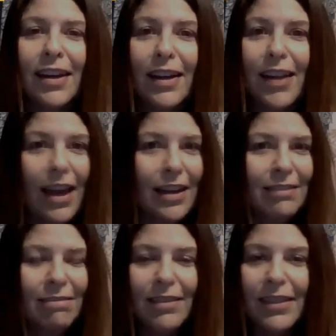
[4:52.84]

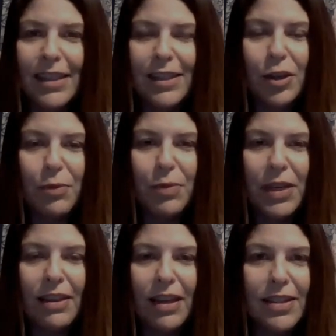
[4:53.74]
Again, these could
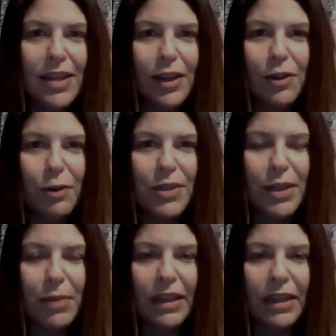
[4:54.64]
be things that you don't
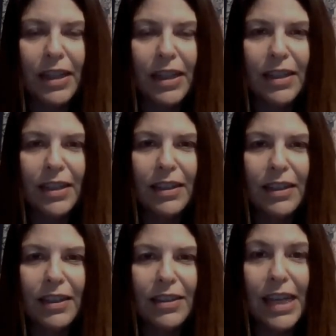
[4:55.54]
typically
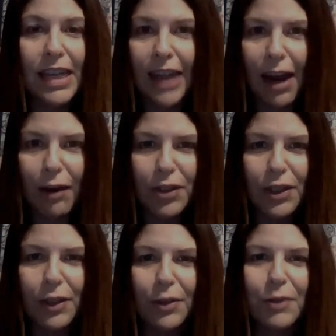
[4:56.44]
stand out to
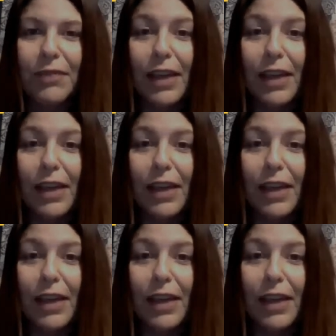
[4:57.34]
you,